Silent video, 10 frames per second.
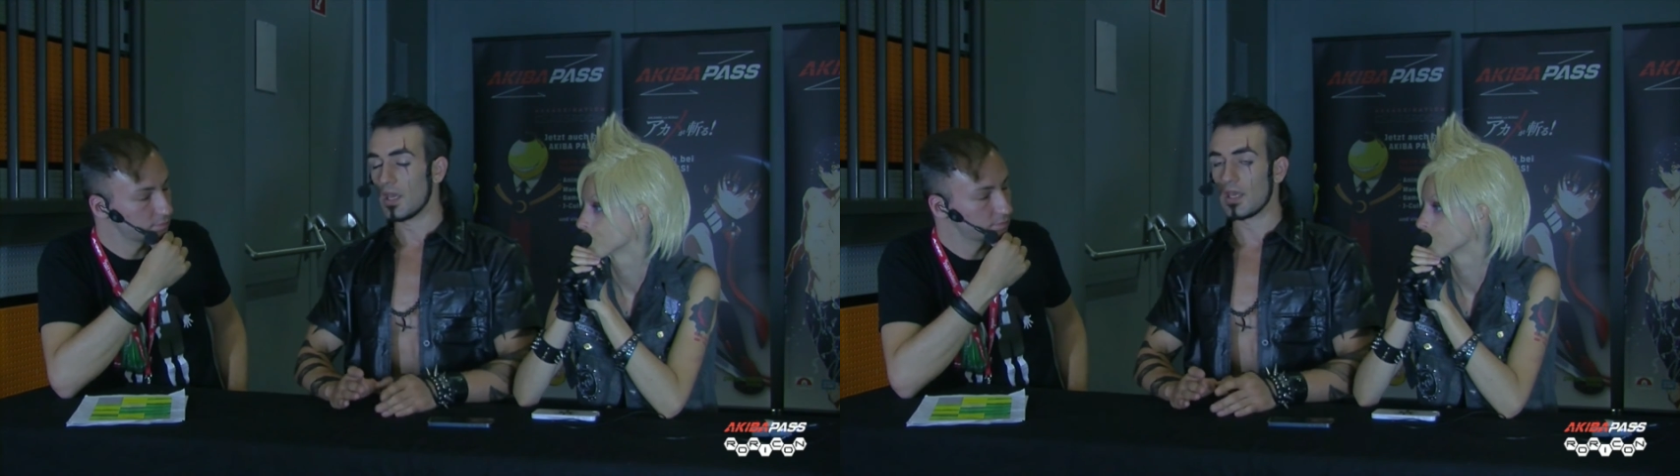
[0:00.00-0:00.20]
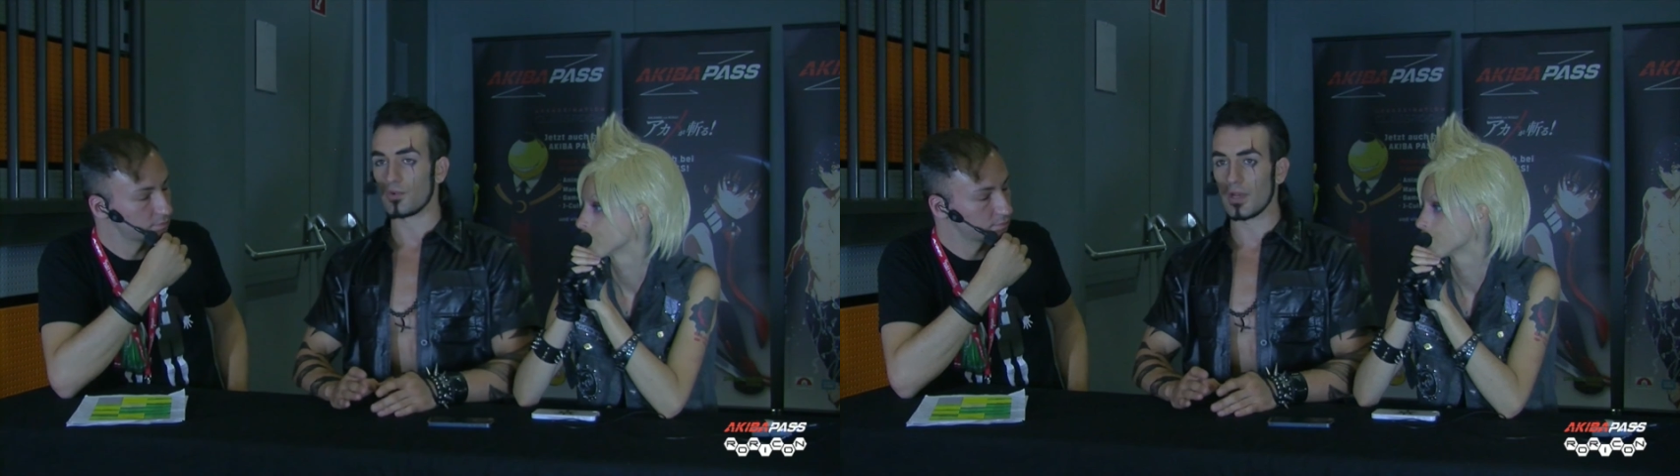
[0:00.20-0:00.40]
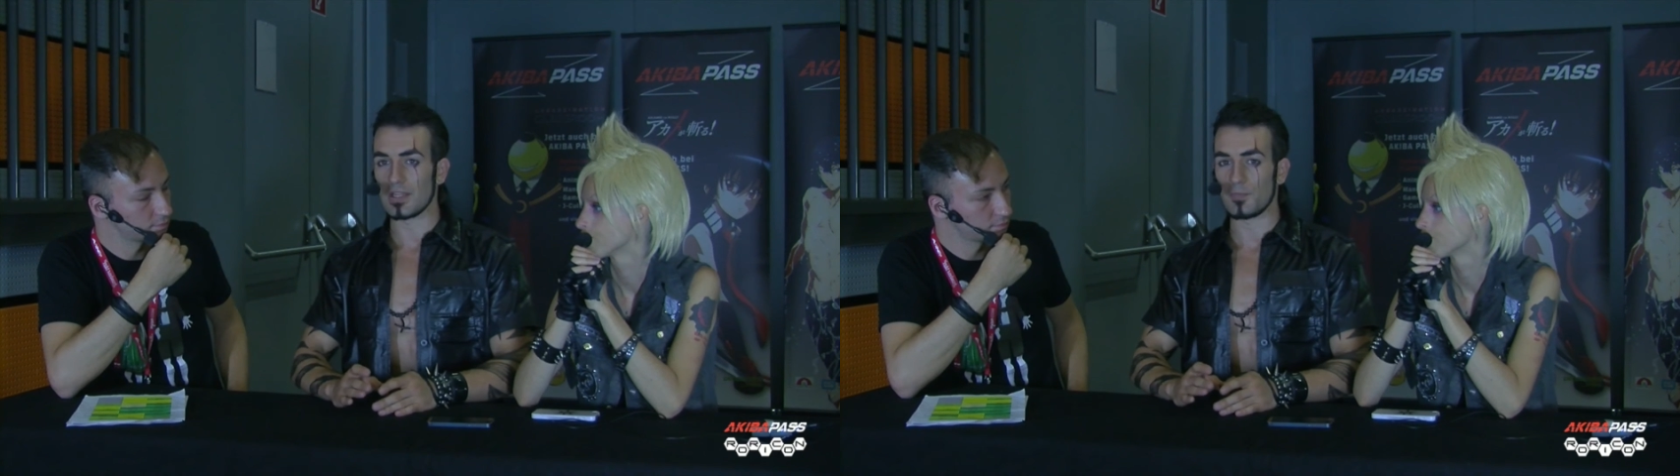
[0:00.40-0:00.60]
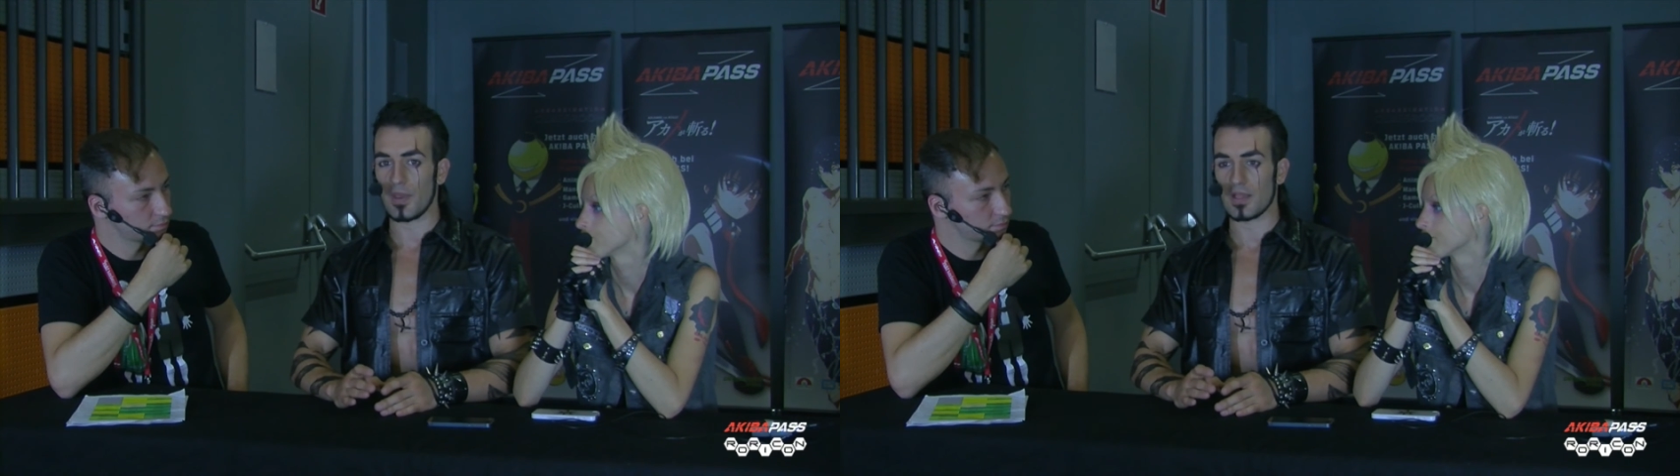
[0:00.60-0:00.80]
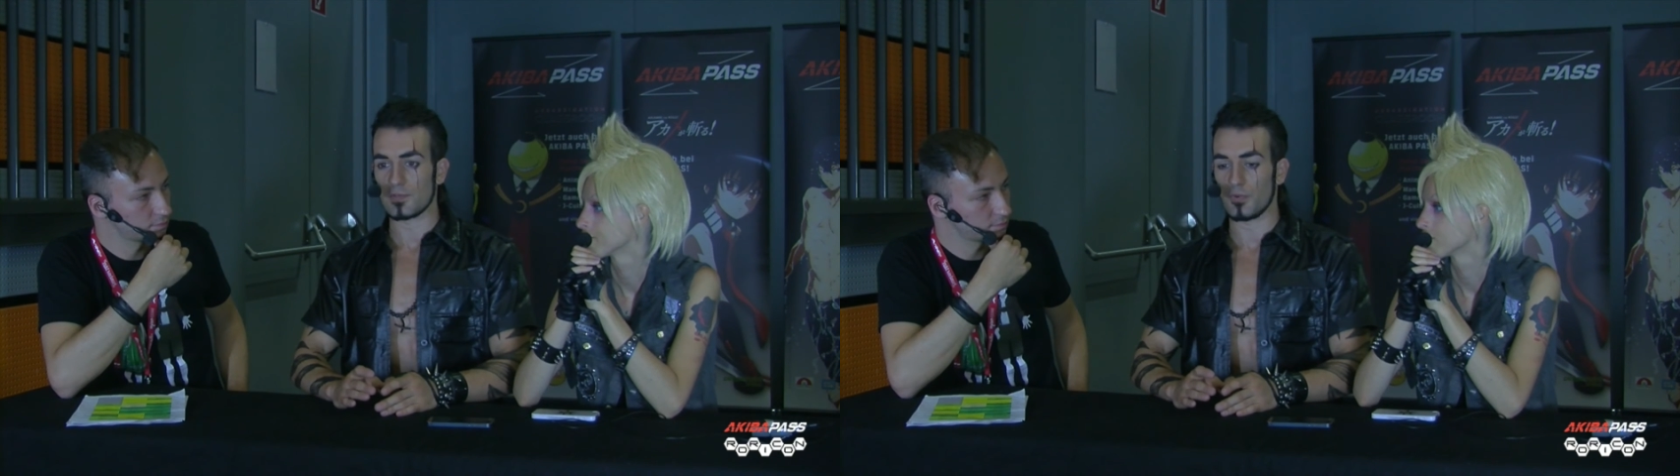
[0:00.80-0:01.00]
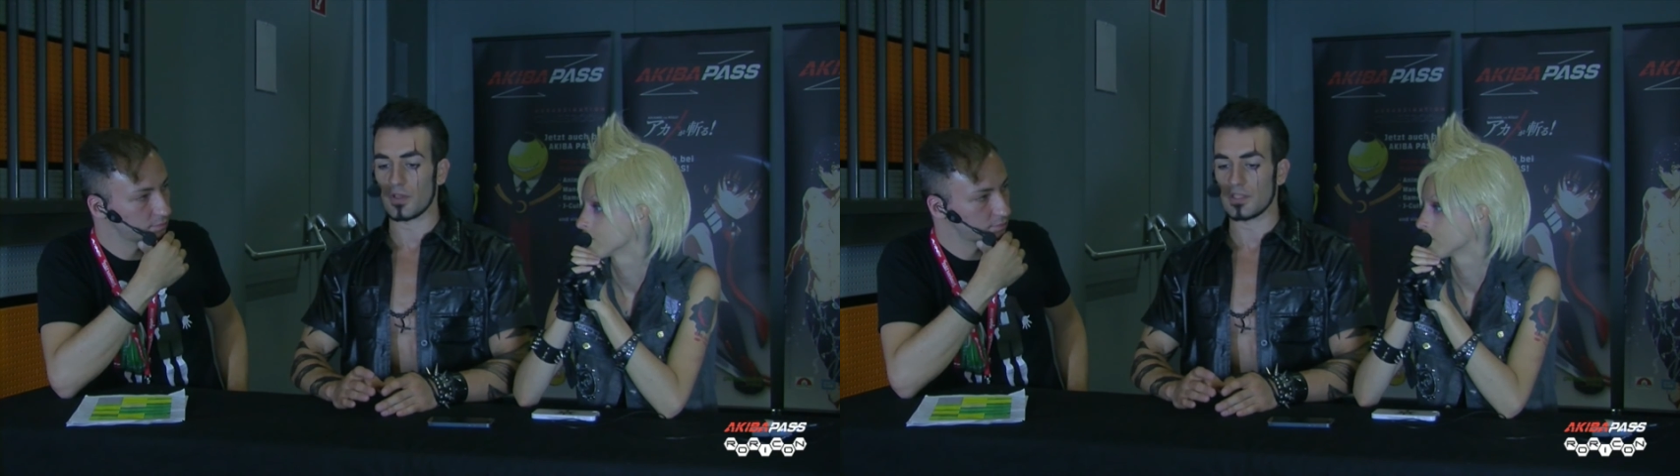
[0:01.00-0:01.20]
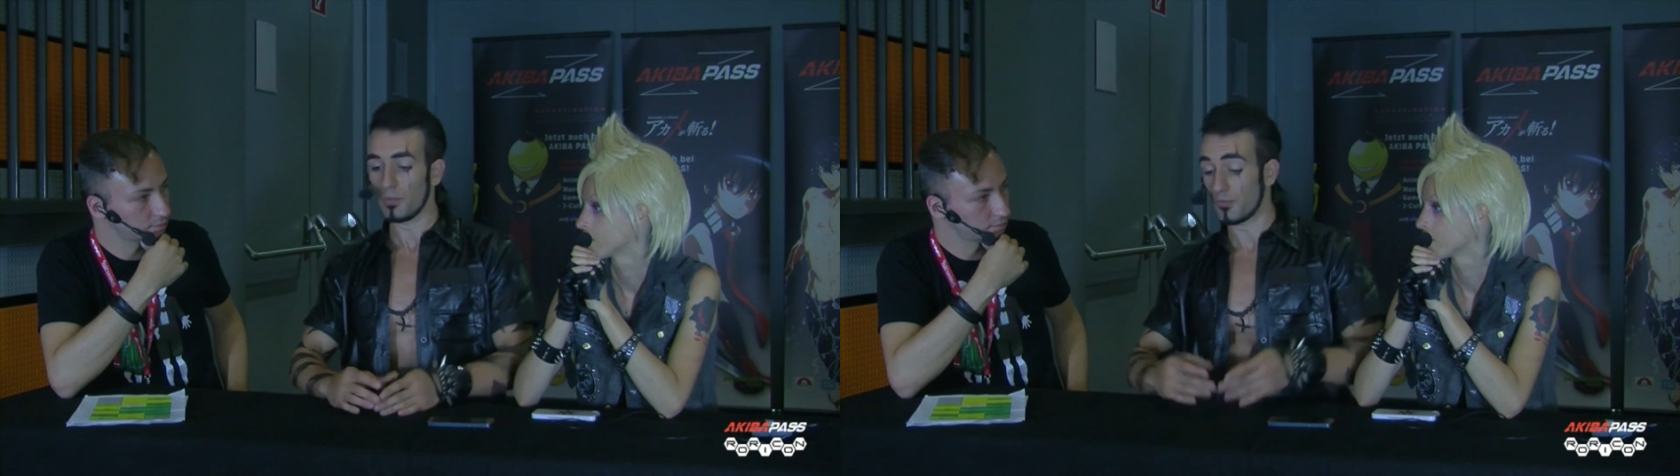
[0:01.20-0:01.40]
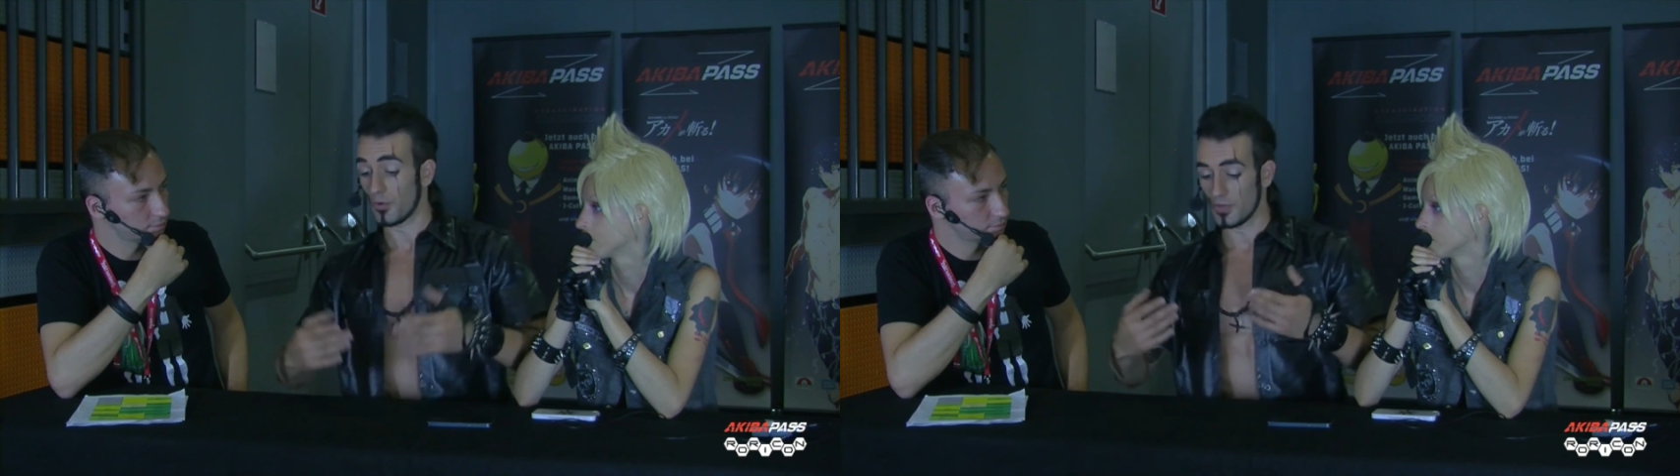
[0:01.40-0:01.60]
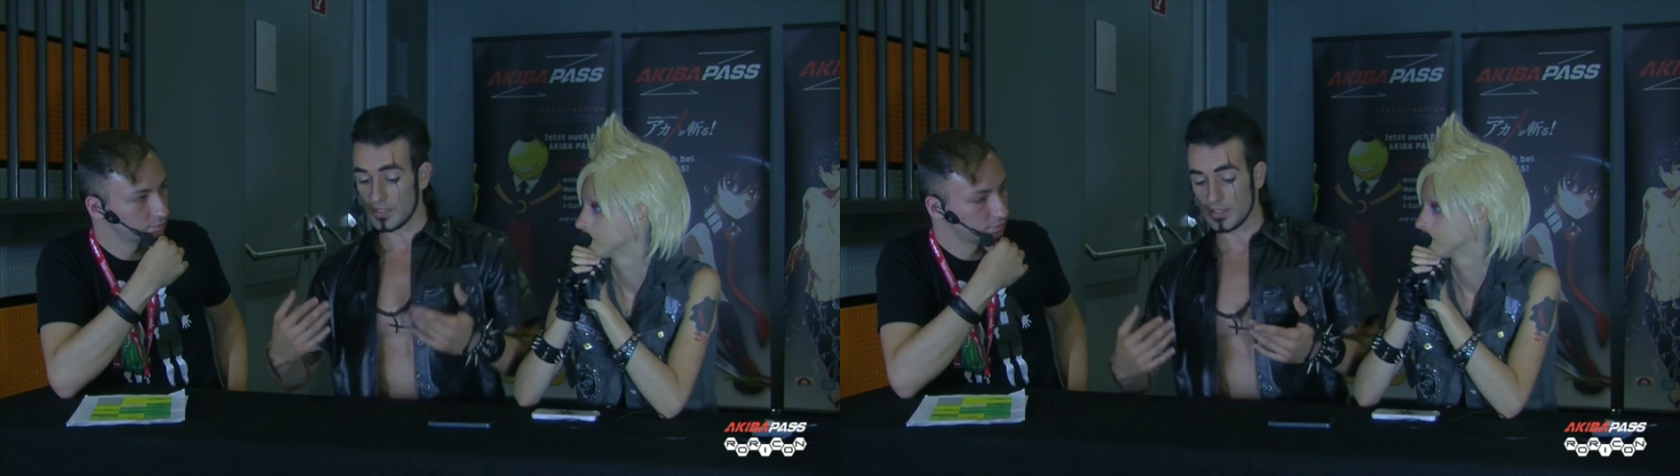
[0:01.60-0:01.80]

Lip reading: It really depends. For example, for these